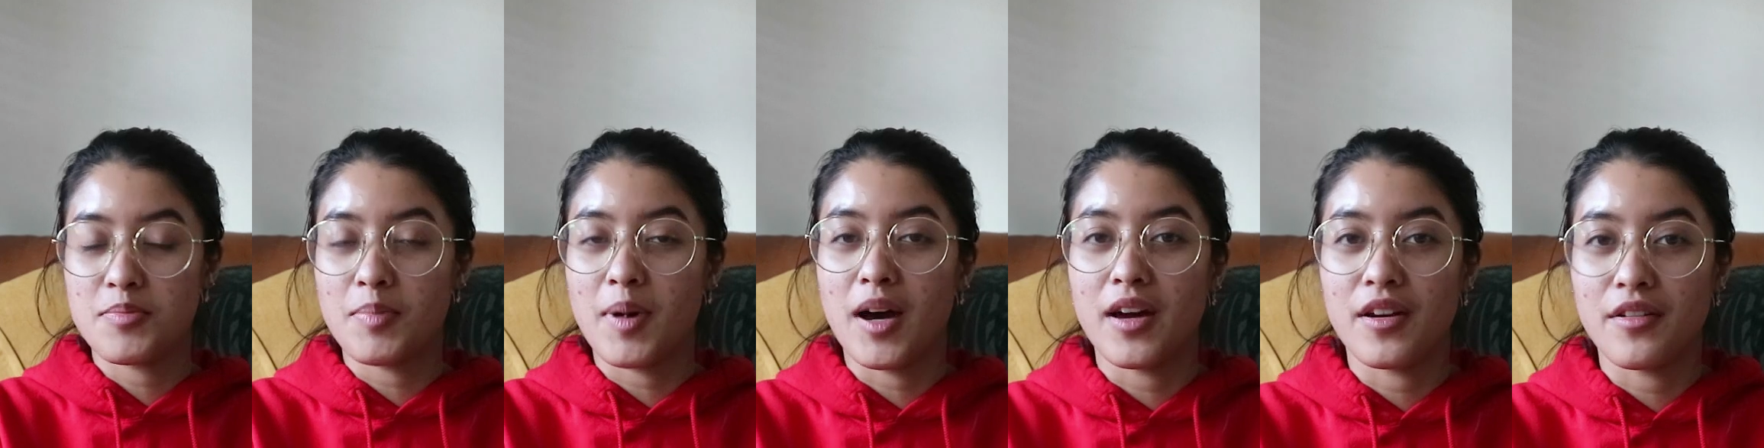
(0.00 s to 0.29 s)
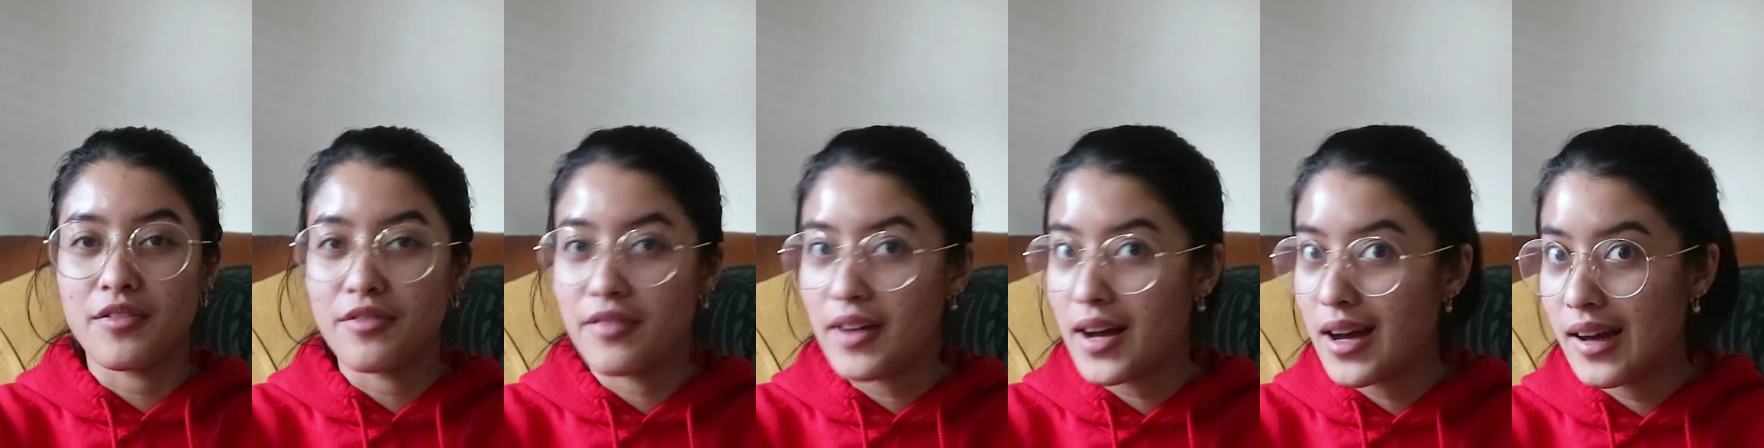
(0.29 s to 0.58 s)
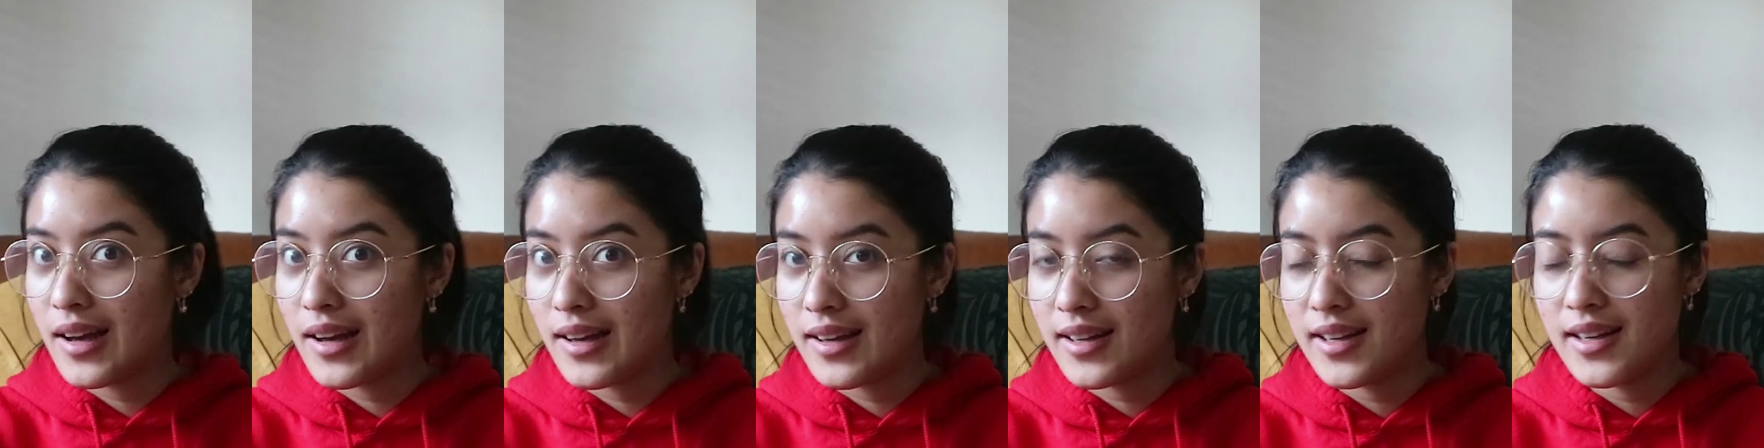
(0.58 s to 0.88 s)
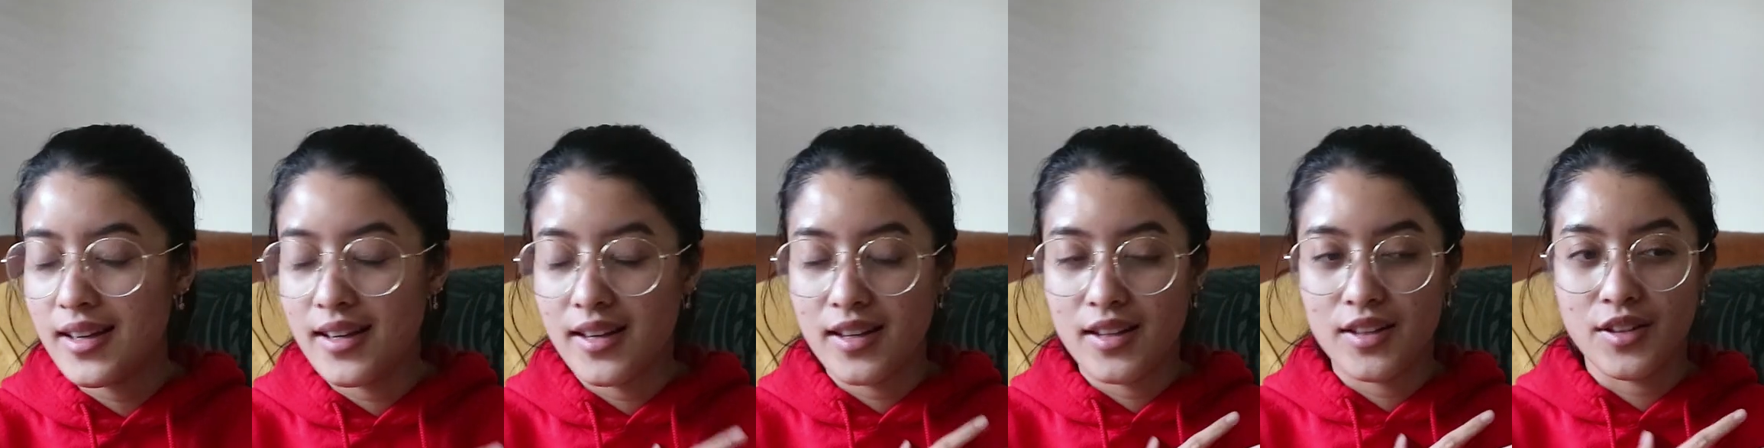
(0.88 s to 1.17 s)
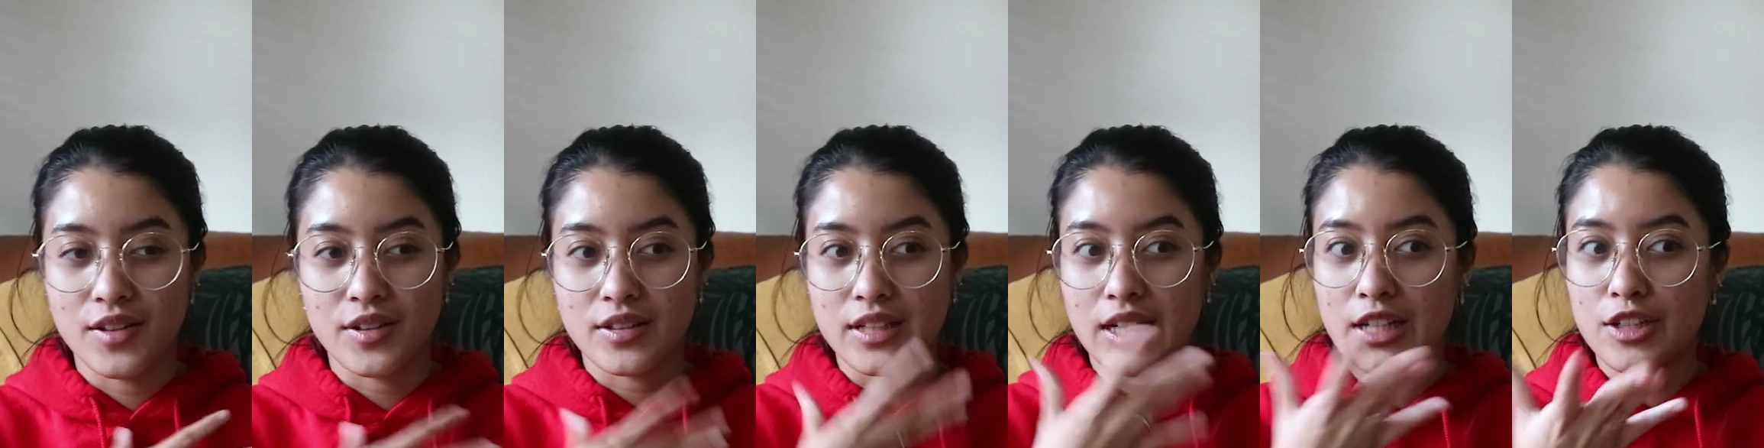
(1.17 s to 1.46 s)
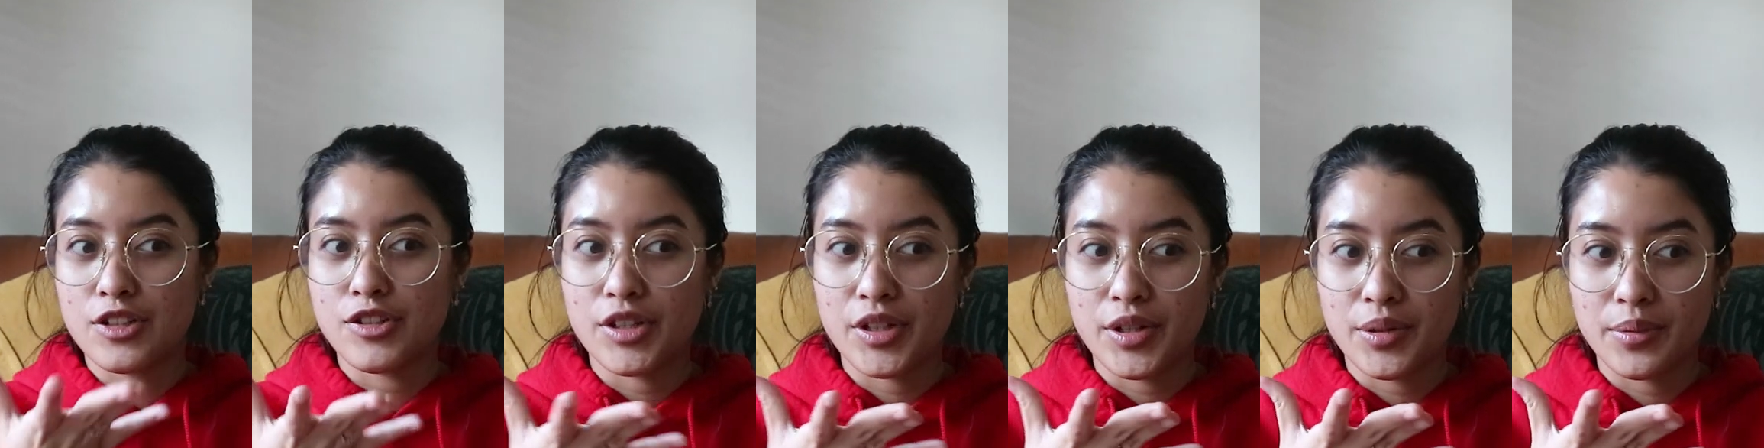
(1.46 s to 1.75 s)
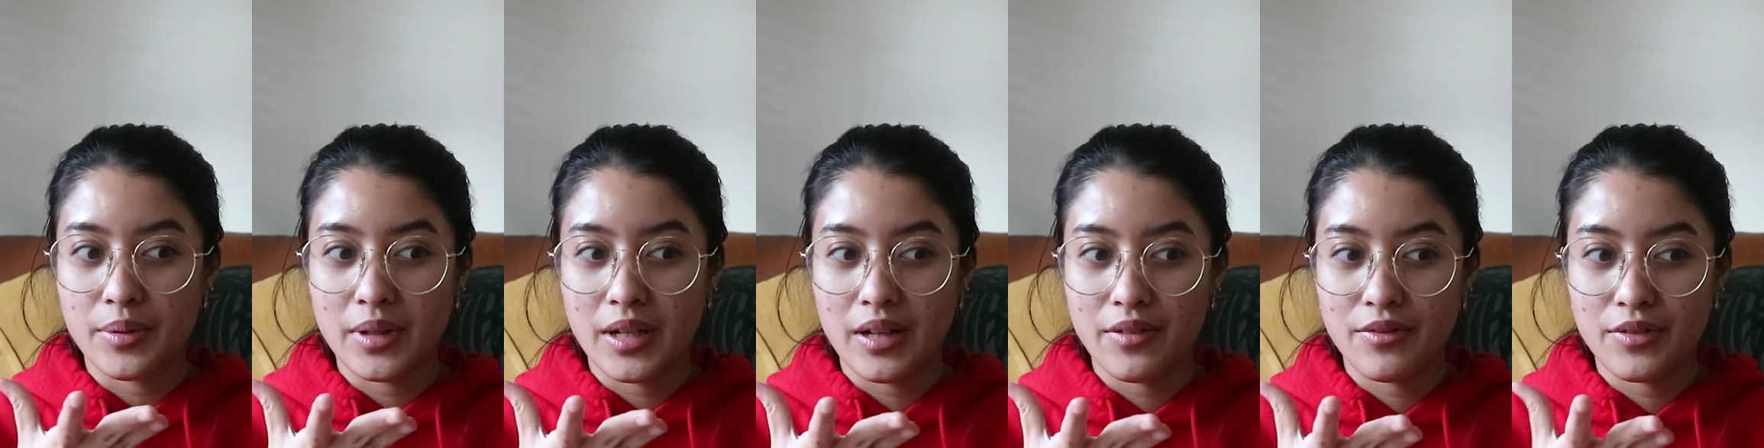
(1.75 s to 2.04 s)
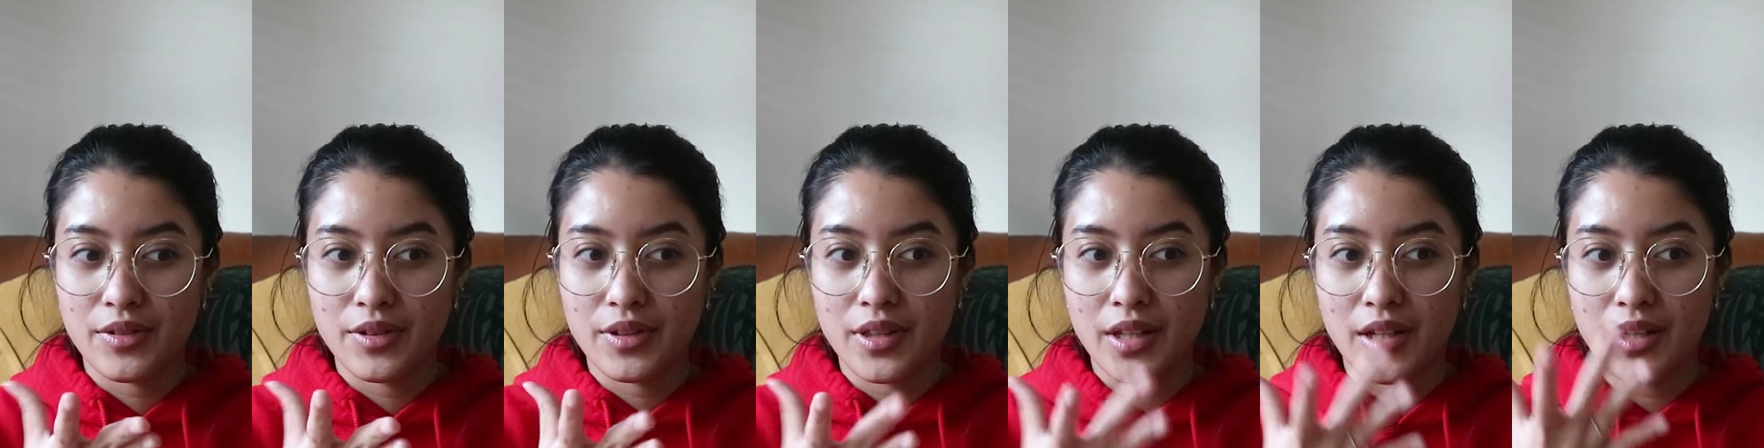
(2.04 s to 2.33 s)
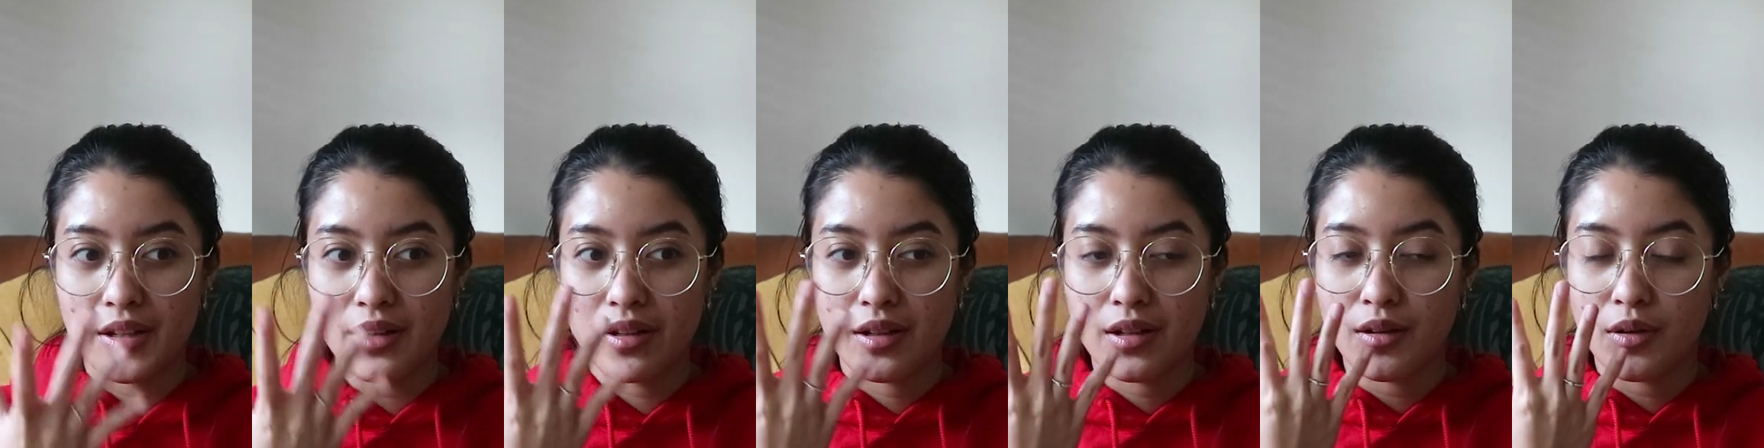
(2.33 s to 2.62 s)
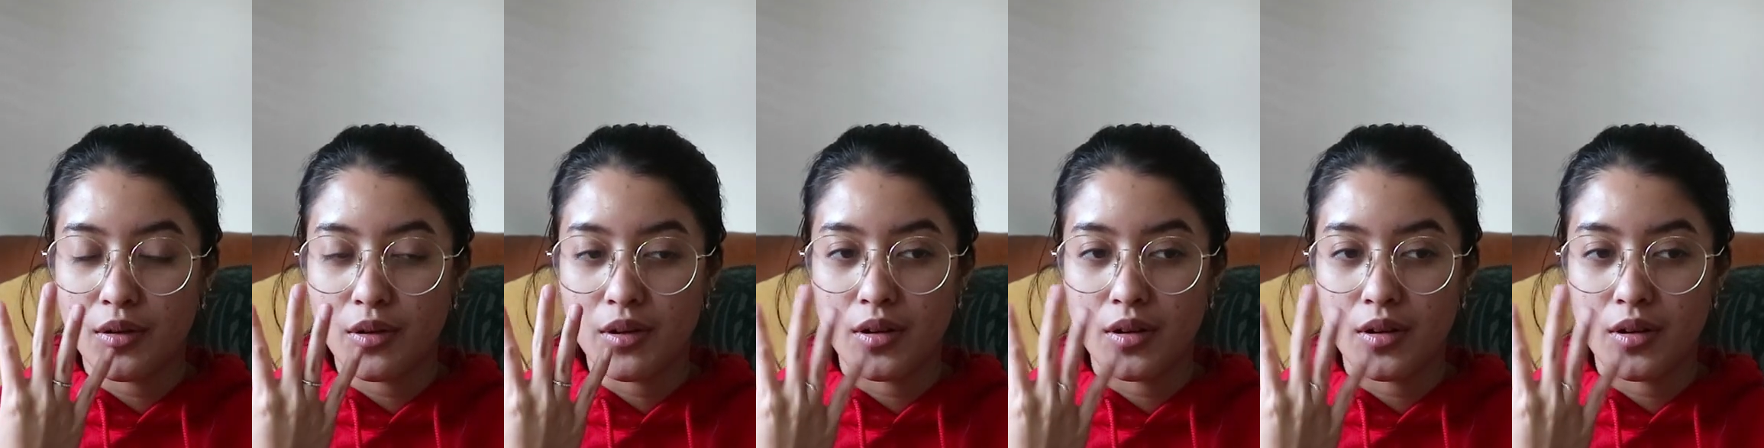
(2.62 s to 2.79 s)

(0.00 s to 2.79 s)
Spotify your country or whatever, then,